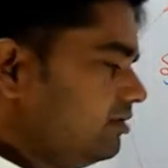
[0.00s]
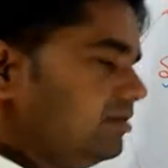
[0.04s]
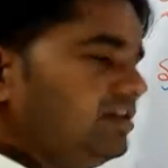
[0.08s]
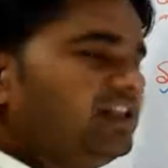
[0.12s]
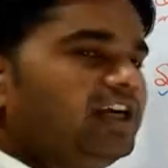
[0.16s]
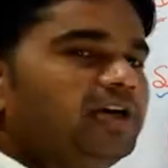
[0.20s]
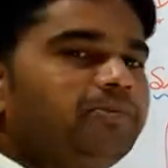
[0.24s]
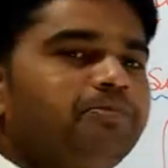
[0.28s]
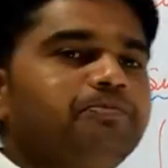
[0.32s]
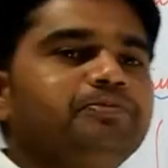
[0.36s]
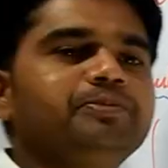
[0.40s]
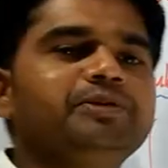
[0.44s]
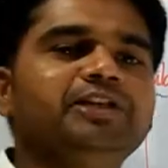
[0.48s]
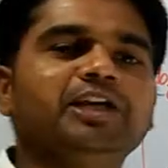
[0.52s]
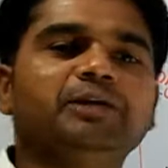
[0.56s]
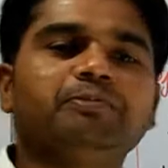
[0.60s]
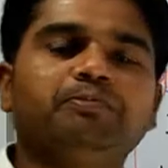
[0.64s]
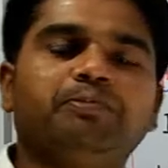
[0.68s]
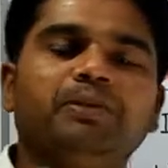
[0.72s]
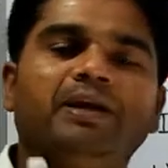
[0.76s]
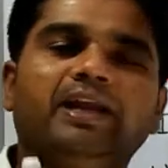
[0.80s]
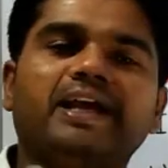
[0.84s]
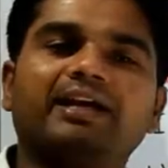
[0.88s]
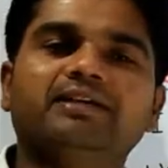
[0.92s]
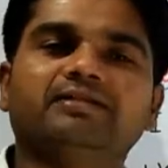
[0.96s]
their
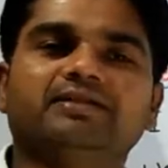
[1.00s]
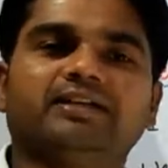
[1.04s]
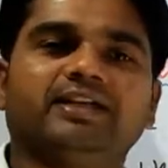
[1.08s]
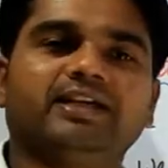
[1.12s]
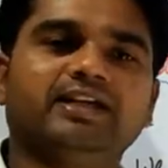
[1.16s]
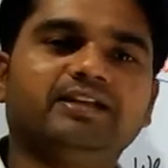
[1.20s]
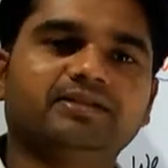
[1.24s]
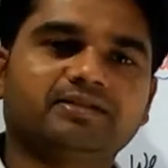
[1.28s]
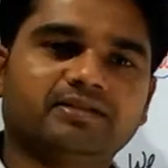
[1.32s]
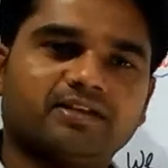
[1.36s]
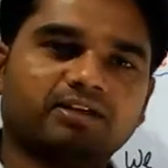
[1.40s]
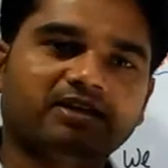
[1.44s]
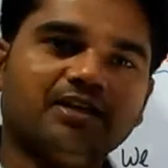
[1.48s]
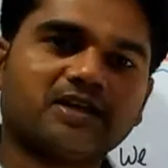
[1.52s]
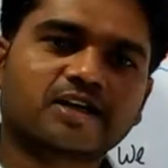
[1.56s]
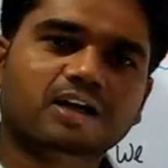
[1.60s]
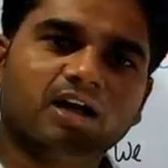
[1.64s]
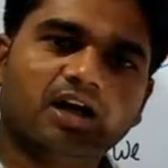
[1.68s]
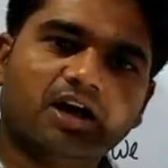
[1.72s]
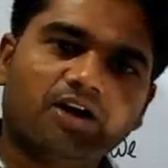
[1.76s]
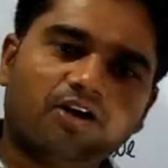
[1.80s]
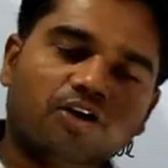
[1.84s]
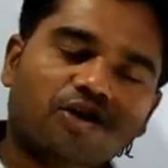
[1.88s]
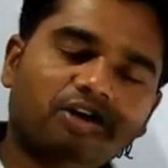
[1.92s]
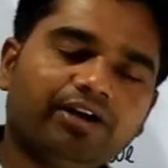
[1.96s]
place is
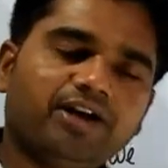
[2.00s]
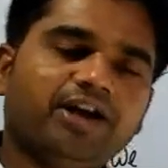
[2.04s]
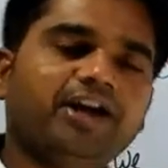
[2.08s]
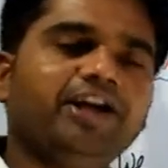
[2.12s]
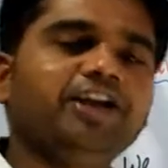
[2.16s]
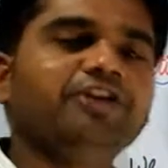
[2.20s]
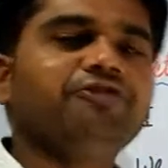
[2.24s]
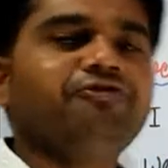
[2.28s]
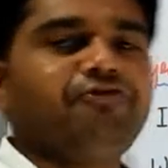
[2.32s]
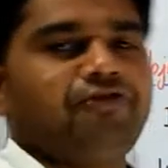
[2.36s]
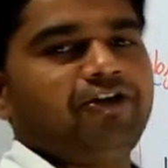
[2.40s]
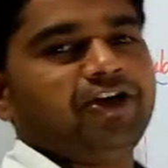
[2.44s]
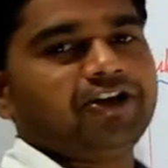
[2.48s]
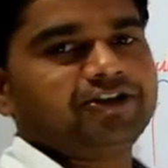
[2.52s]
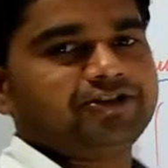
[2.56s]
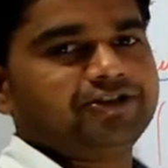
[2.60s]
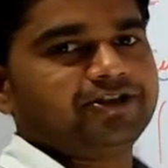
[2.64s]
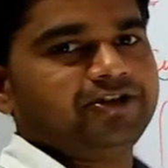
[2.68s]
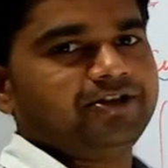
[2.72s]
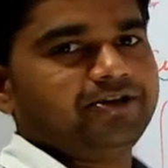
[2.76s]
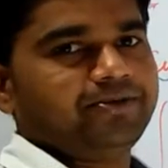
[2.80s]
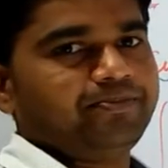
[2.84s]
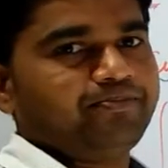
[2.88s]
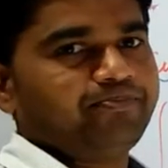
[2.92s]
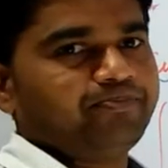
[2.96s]
already
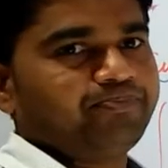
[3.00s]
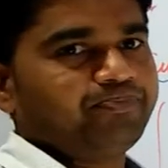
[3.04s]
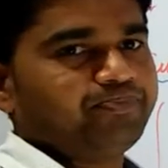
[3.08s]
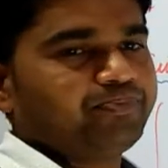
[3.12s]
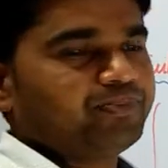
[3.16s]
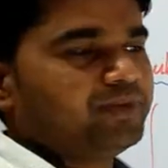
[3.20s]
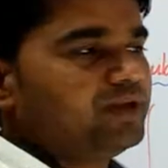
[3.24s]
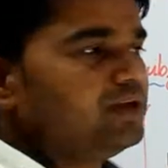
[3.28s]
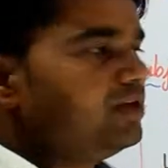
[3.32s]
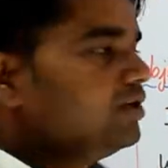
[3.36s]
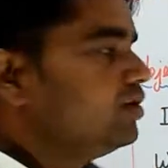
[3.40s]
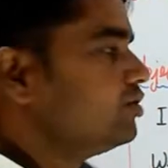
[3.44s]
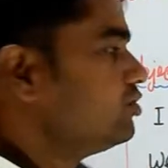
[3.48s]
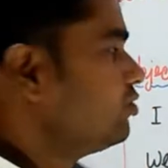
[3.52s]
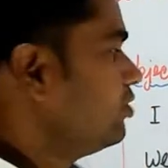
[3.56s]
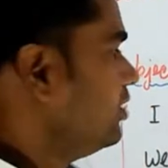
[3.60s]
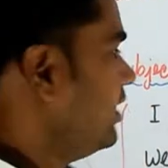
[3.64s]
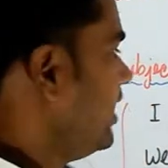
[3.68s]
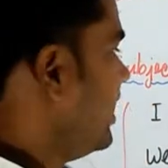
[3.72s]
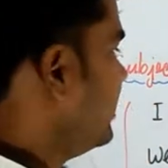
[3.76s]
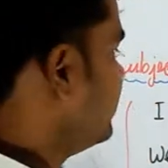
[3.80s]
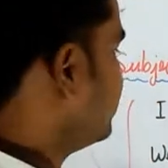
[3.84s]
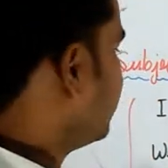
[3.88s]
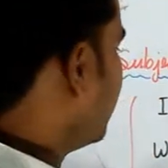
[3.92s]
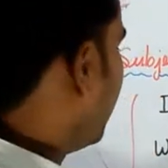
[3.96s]
fixed. So
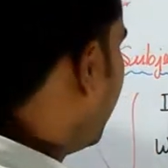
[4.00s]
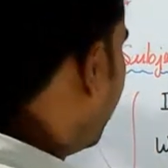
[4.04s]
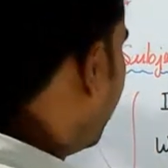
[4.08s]
let's